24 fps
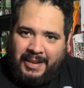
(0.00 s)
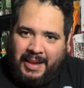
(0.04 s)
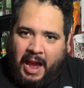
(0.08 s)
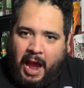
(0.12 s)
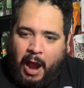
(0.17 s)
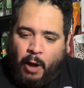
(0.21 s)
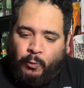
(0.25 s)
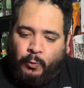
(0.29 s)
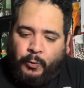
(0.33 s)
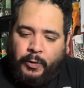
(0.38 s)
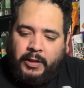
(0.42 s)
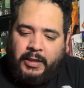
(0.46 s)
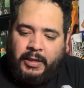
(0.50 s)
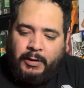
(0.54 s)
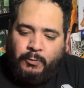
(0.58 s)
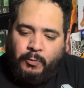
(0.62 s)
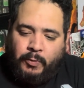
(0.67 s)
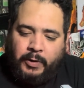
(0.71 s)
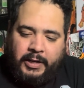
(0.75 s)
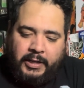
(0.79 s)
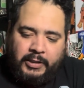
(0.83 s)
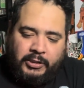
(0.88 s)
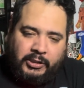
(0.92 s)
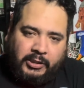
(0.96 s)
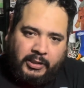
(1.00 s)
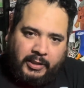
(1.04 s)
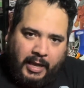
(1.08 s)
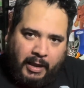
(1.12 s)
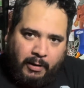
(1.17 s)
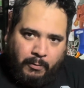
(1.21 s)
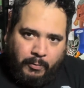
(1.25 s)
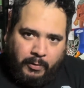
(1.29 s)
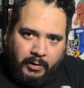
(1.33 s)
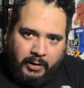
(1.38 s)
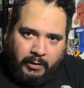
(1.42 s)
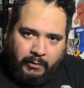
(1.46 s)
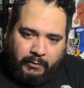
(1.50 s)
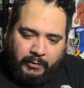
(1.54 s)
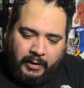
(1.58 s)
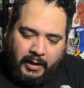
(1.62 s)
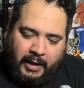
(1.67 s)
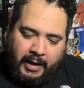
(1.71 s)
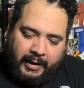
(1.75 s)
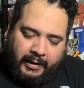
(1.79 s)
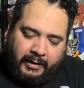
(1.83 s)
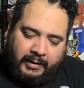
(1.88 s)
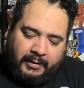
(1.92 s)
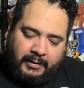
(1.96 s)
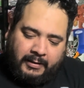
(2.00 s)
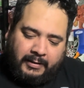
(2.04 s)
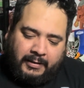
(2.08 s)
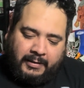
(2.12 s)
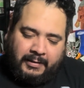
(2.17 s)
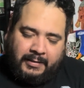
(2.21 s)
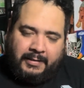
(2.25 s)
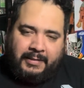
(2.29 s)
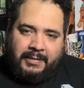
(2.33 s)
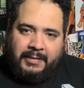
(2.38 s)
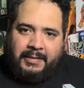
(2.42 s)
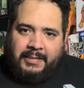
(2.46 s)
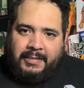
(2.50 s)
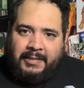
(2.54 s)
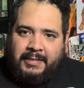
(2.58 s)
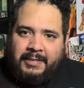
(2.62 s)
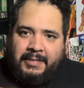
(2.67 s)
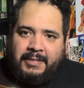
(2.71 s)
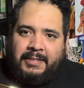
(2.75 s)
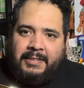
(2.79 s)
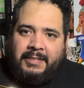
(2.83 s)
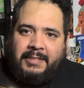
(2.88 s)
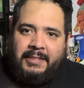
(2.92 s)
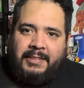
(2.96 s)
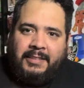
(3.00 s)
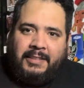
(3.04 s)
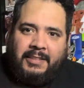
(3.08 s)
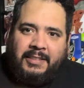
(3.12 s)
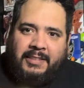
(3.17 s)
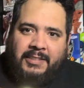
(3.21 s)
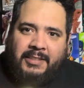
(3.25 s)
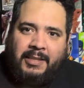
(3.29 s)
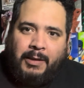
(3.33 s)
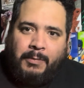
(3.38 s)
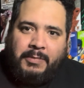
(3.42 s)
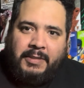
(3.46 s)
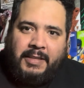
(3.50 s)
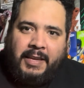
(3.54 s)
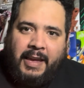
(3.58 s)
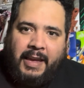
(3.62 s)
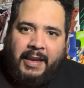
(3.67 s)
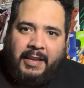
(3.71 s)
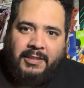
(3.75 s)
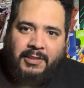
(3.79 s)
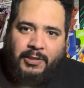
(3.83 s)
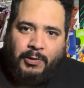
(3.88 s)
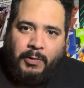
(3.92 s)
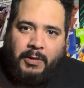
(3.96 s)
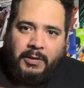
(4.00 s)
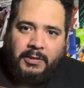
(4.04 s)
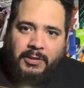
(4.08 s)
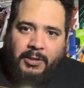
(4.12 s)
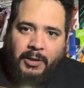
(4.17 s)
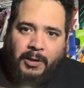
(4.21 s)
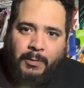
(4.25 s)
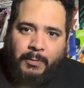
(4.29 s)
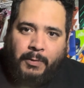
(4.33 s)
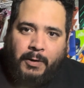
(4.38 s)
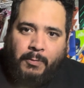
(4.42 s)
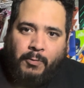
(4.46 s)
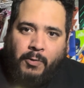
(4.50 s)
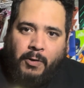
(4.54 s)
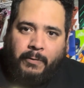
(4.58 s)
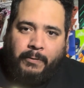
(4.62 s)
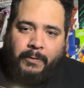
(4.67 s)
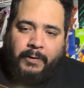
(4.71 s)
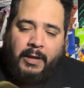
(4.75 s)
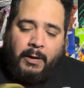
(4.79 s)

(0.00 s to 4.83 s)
I really wish they would have like someday do a Turbo Morpher.